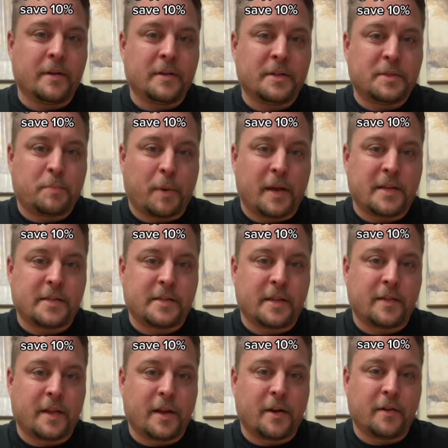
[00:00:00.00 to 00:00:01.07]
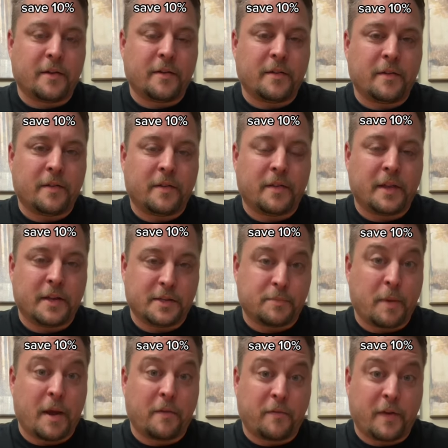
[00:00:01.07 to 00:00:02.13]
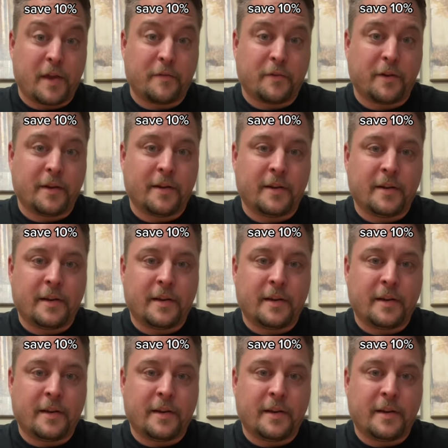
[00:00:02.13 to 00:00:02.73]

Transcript: spice in there that is my favorite.